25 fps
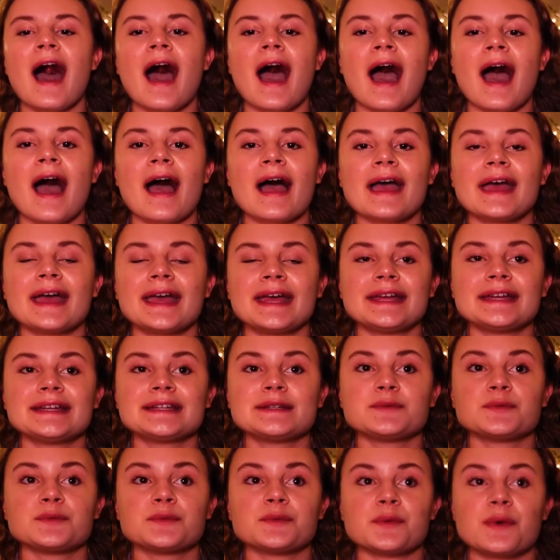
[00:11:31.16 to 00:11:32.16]

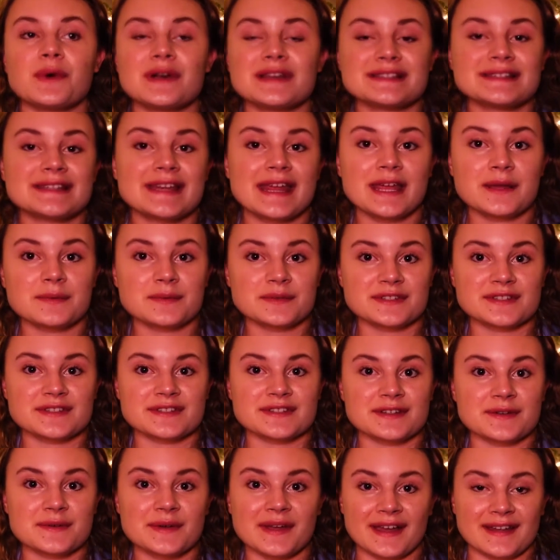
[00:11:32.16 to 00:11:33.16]
I wasn't able to
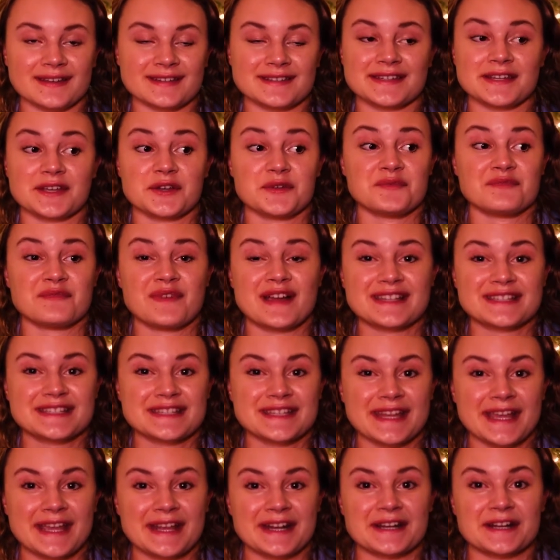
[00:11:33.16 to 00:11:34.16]
do it until much
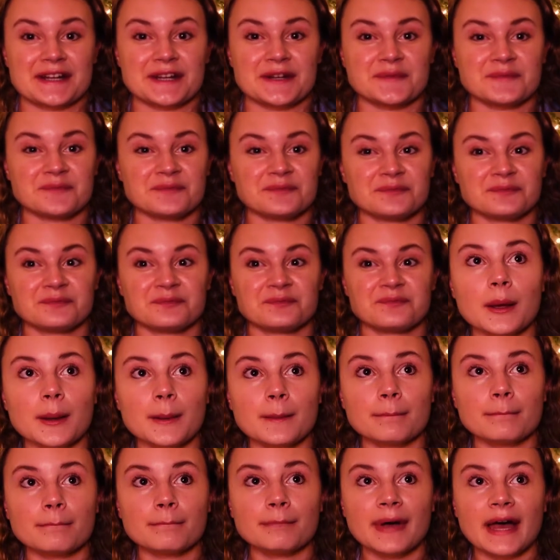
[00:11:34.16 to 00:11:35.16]
later.
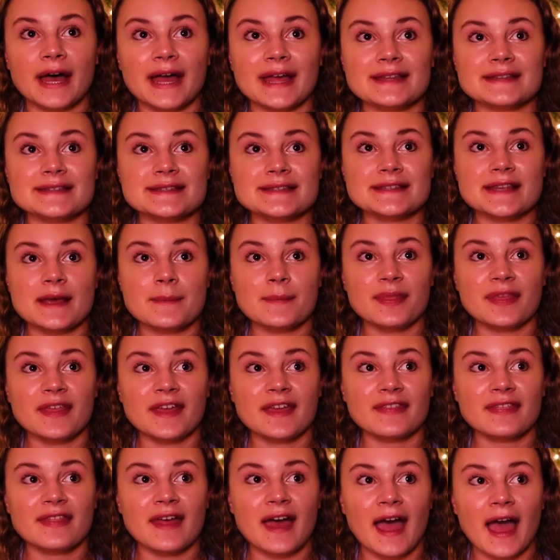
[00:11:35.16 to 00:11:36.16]
But
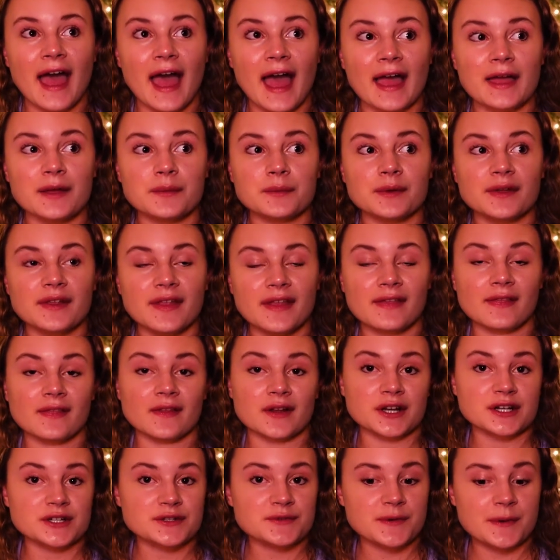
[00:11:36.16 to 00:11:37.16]
something that I really
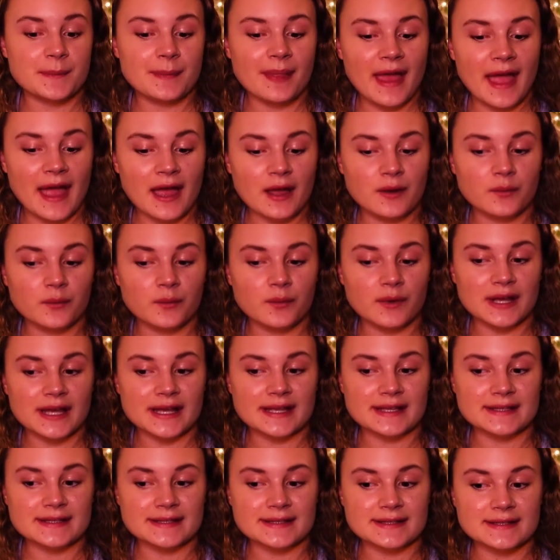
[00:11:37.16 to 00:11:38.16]
learned from that
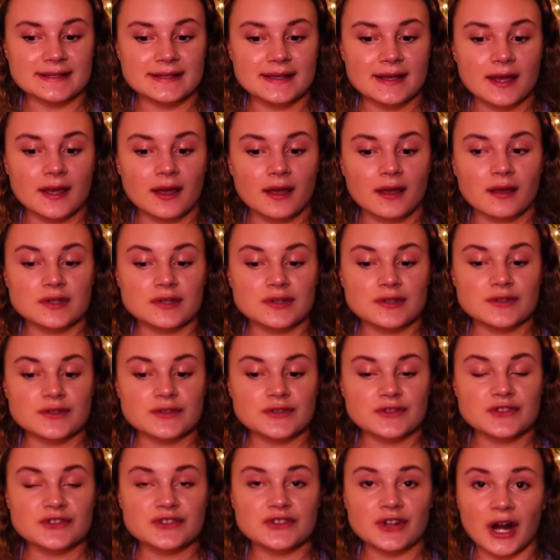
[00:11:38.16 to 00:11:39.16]
was
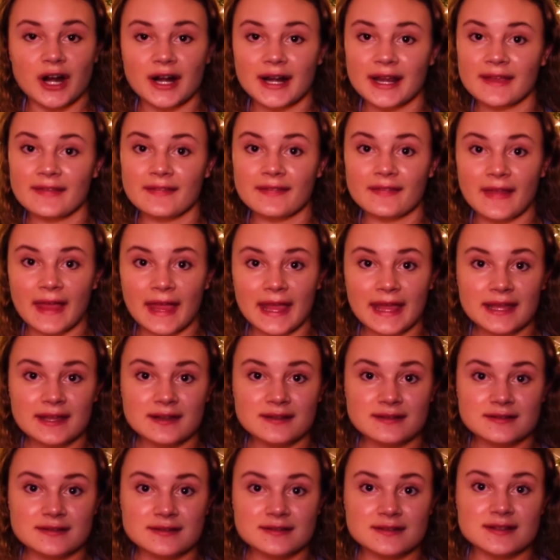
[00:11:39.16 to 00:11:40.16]
starting
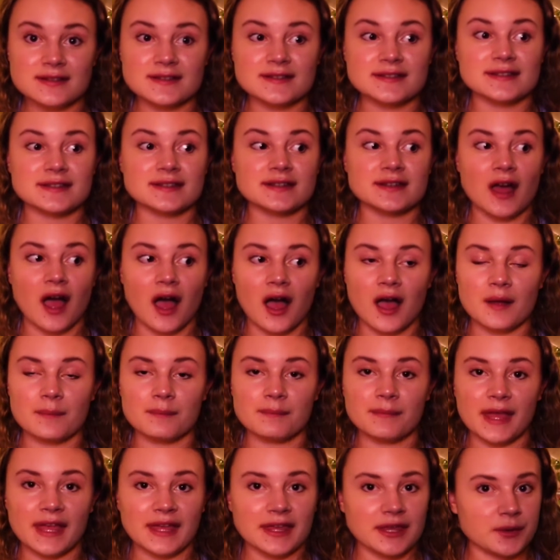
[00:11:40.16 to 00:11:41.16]
late does
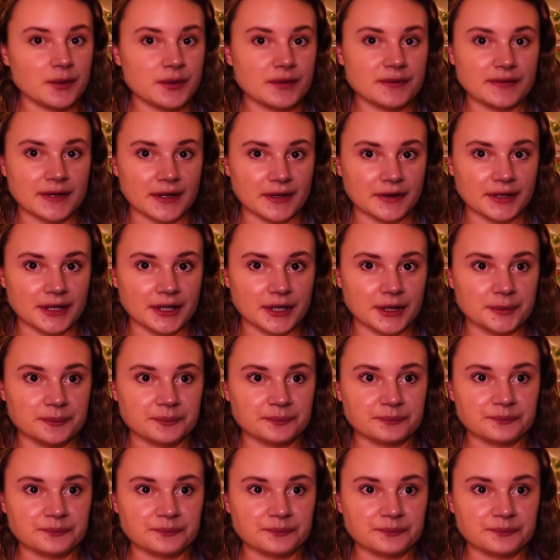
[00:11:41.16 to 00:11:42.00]
not make you a failure.